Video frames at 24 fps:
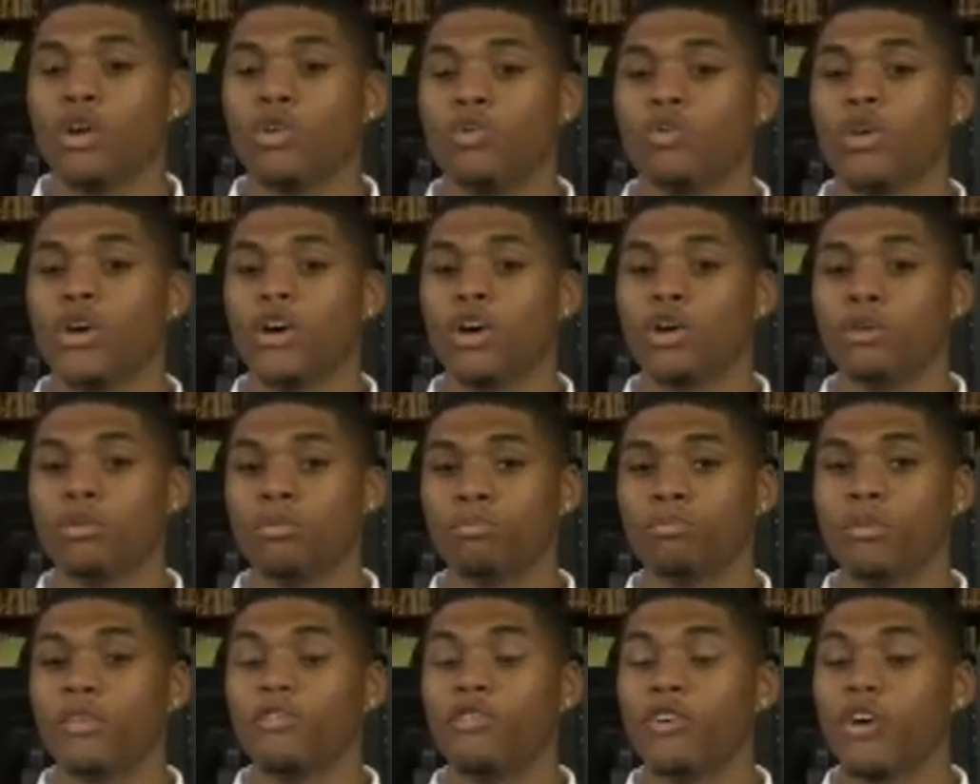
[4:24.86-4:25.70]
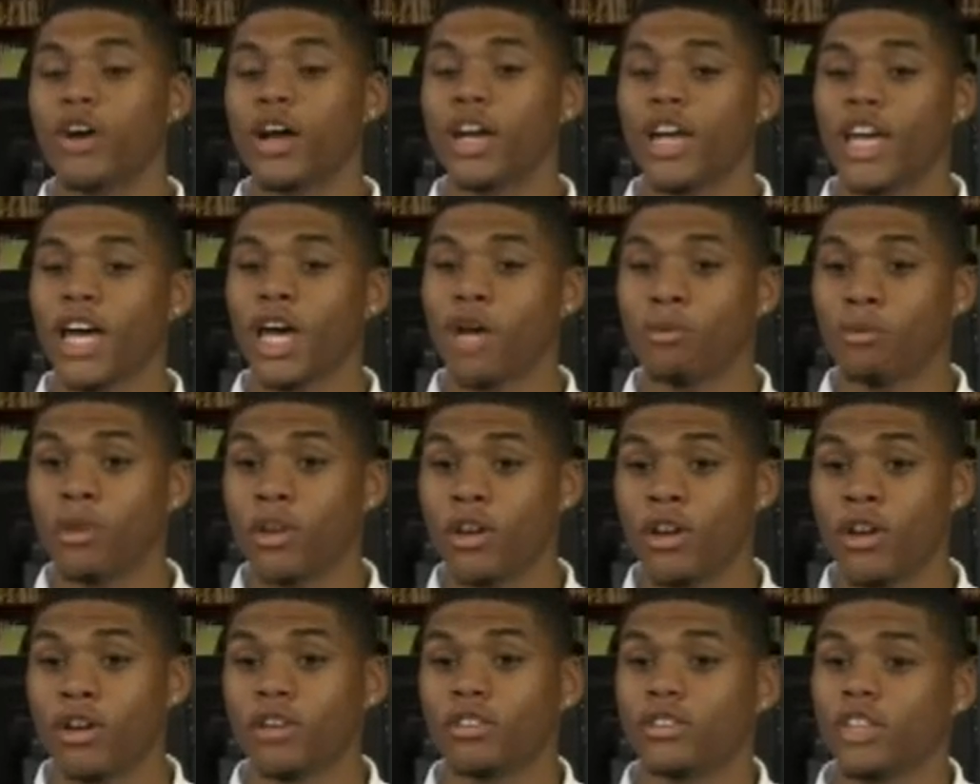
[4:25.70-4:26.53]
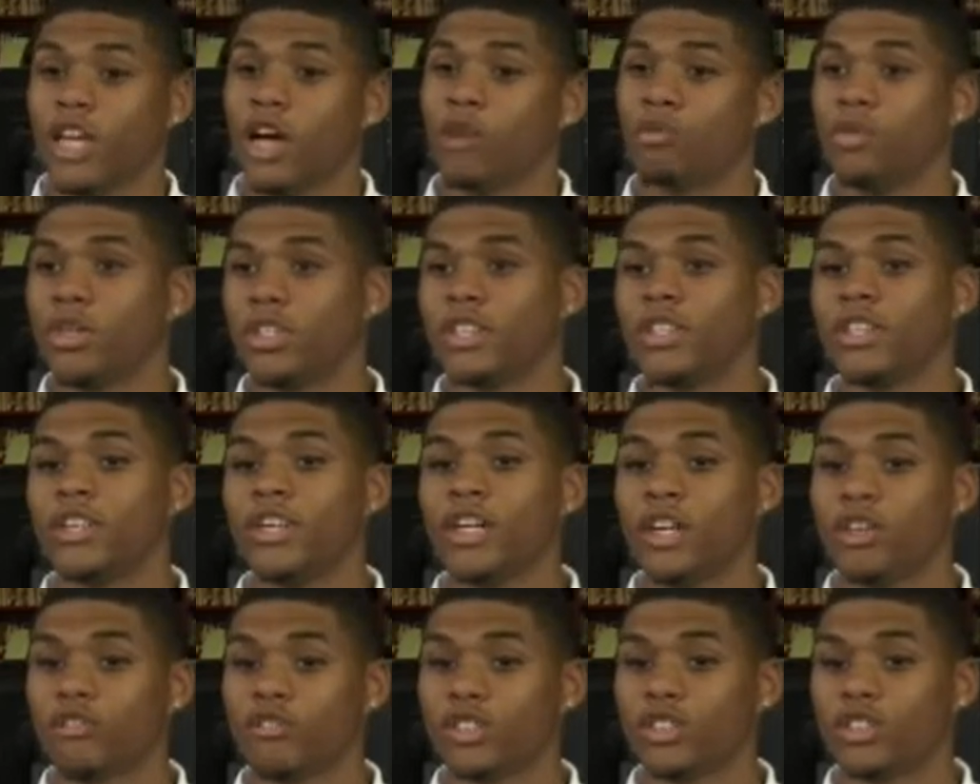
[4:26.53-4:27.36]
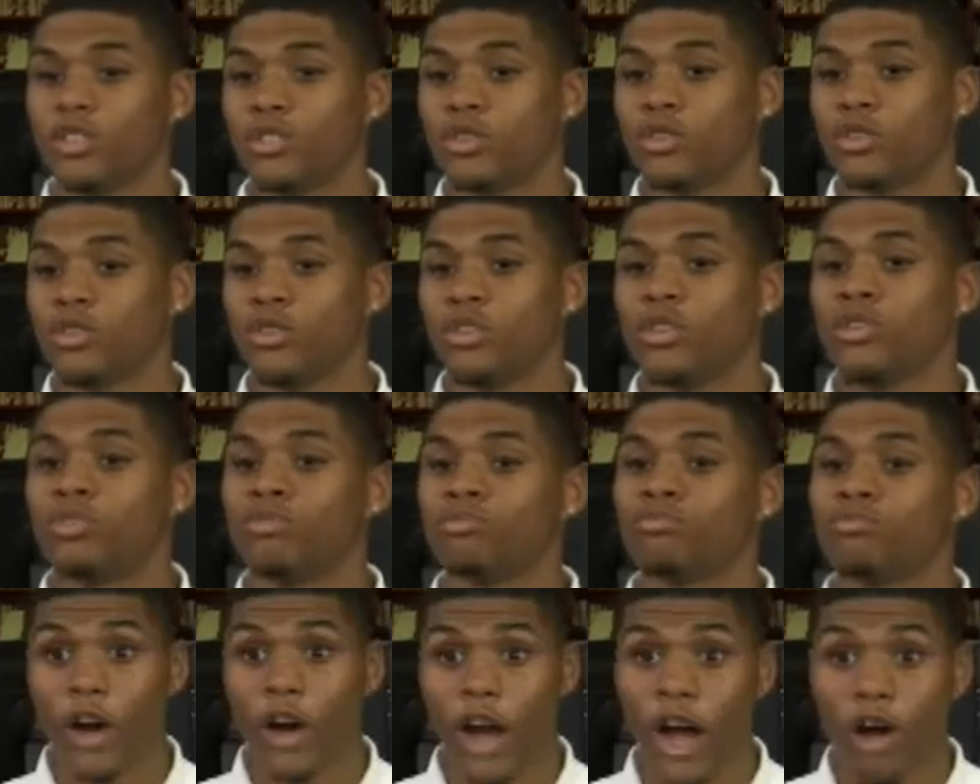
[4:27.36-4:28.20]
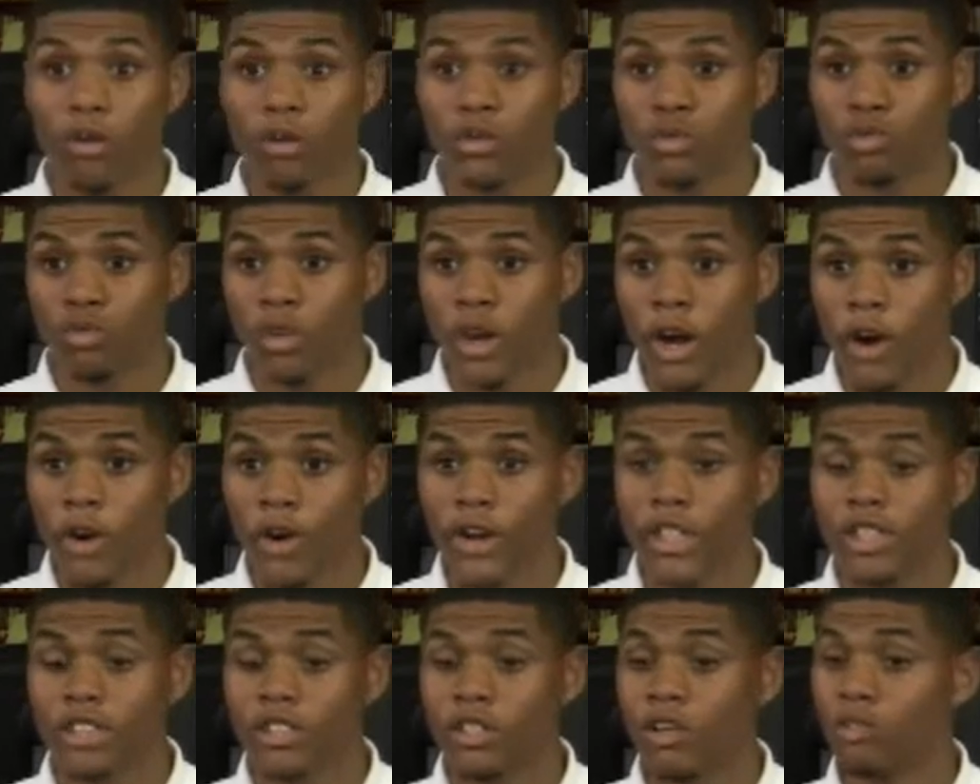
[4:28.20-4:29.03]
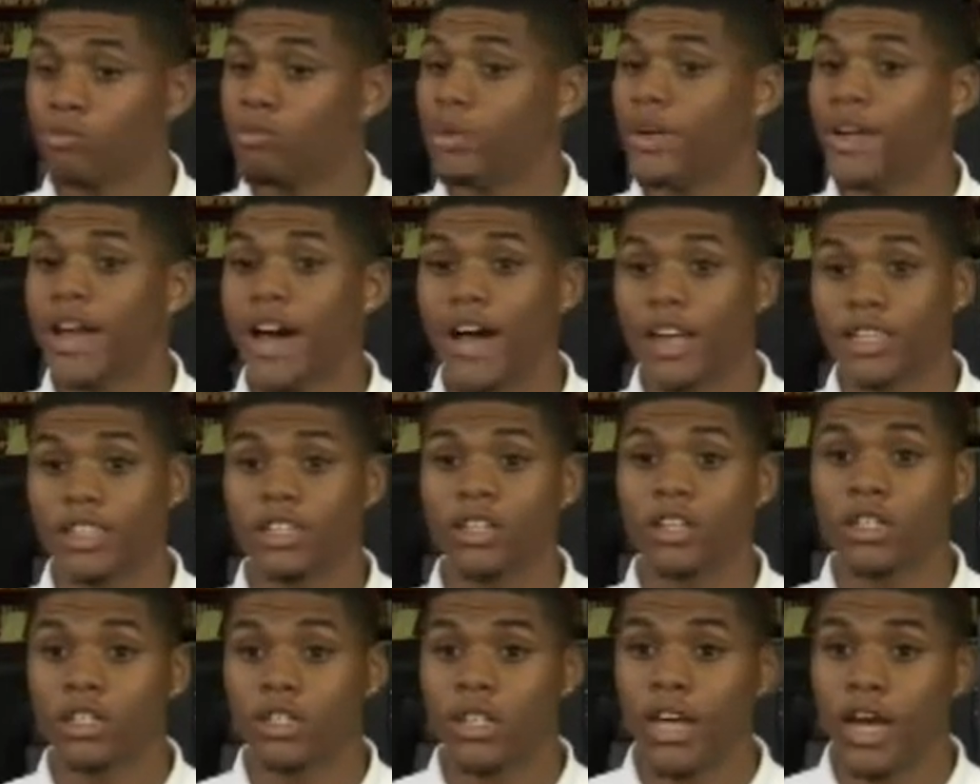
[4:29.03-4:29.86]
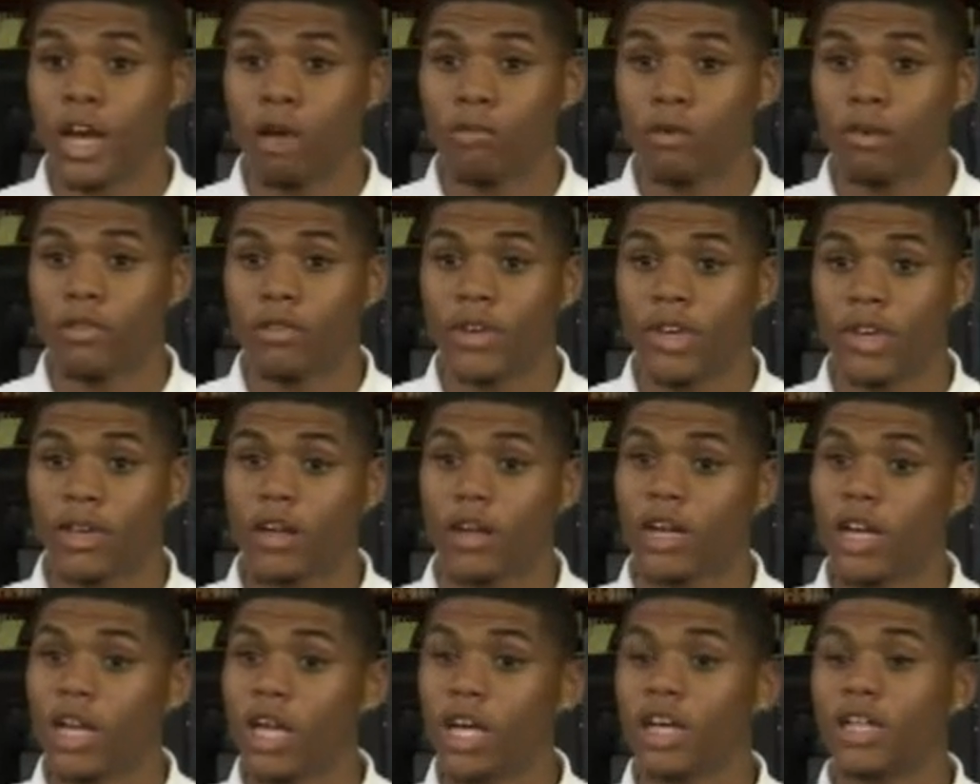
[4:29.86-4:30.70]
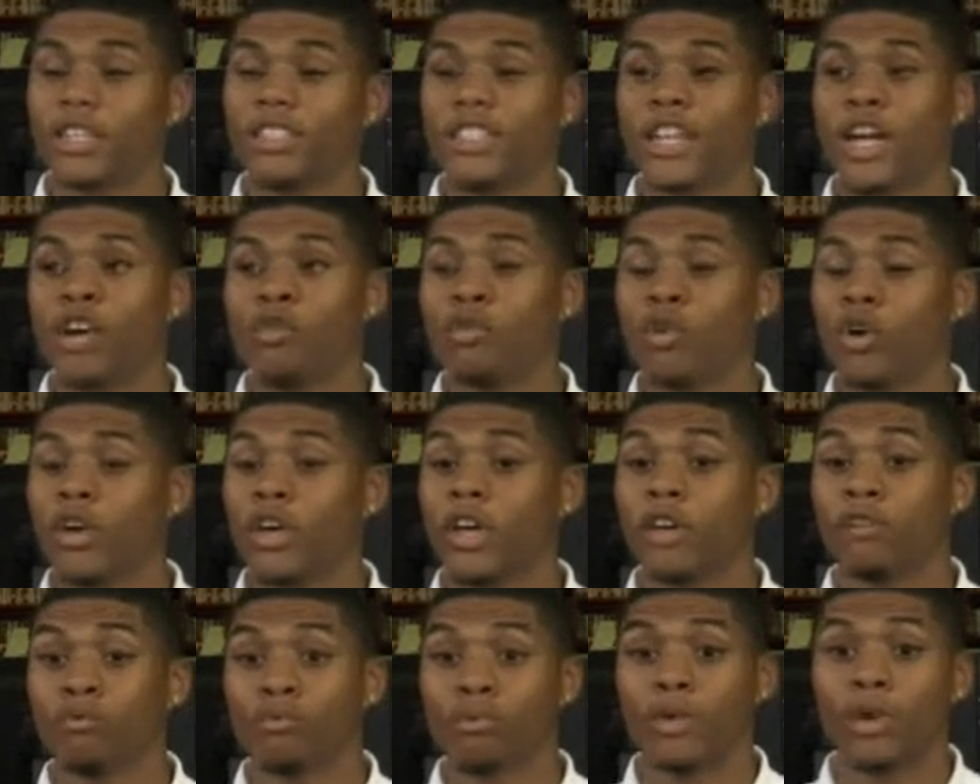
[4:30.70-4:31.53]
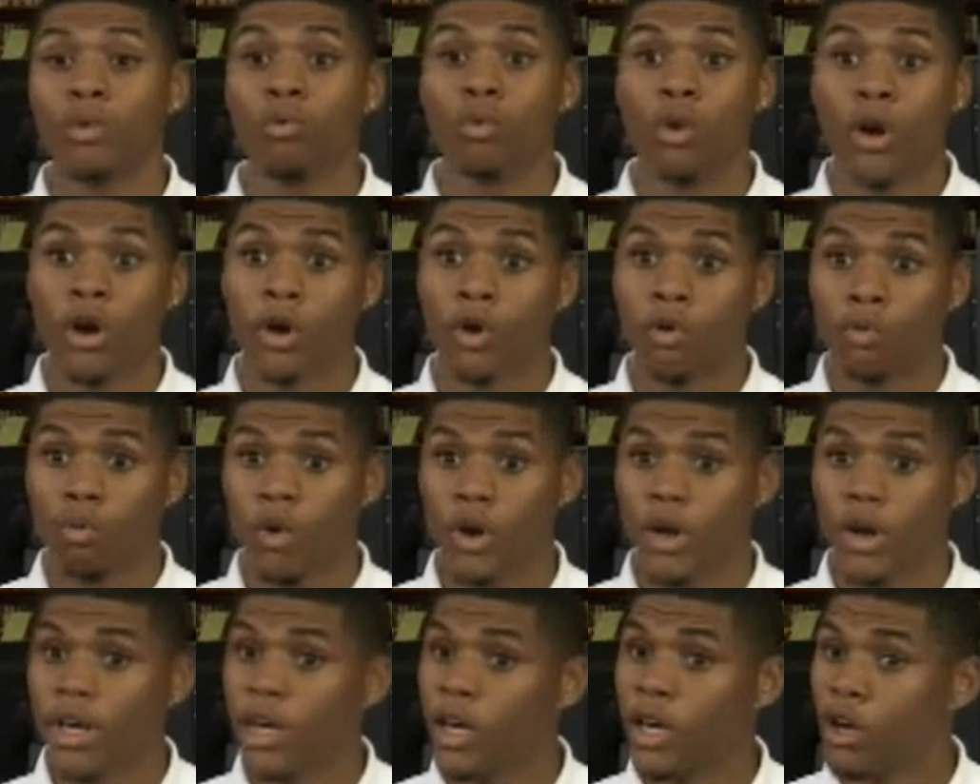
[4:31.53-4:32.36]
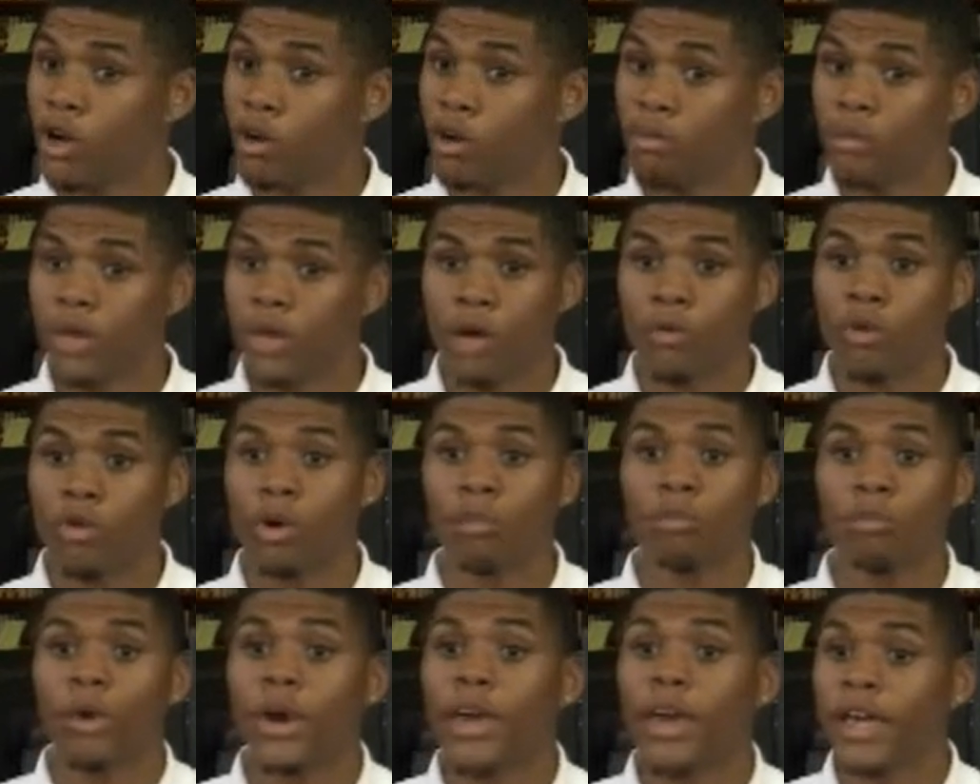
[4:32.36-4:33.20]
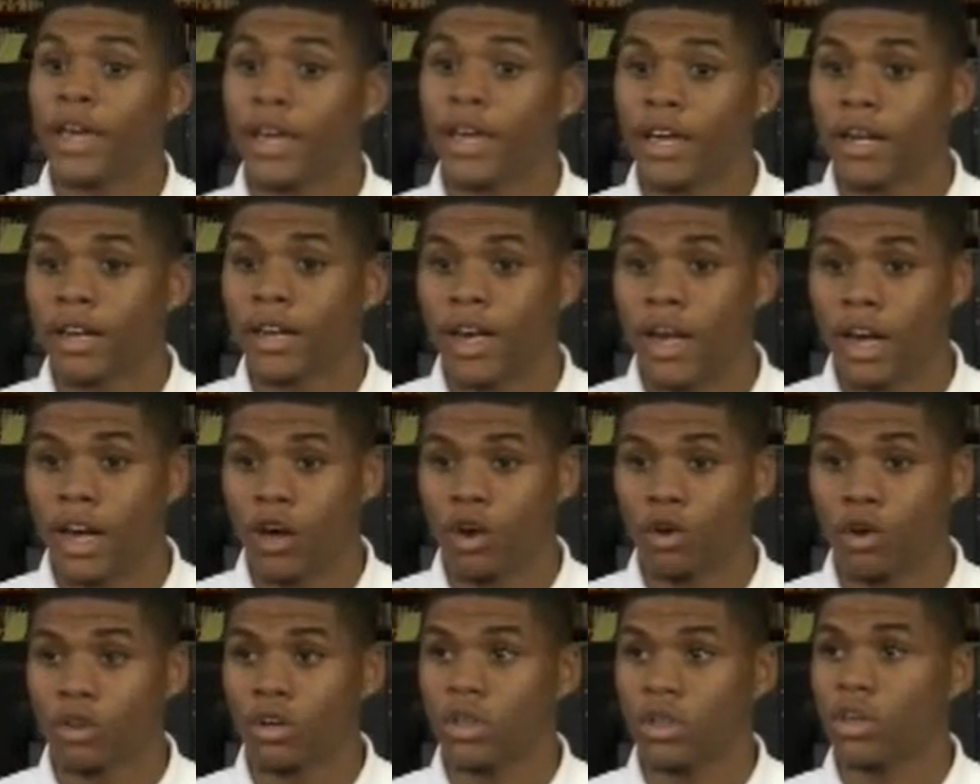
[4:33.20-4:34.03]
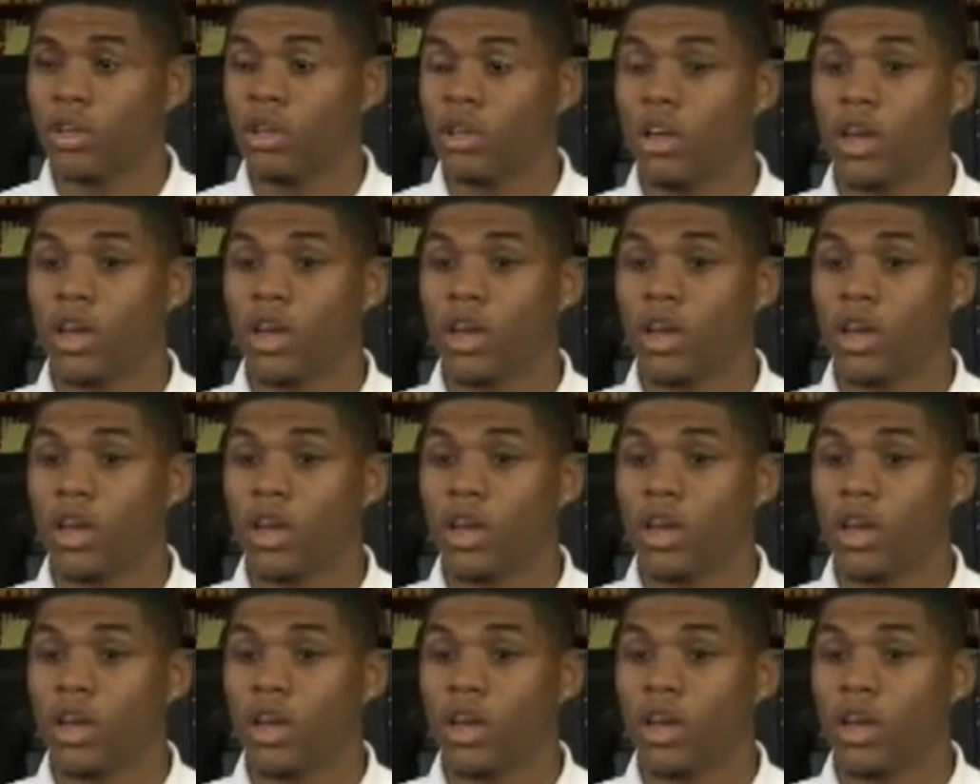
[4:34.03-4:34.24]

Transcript: Well, before I came here, I went to a different school. I was learning stuff, but not as good as I am over here because they weren't giving me one-on-one help. They weren't breaking it down.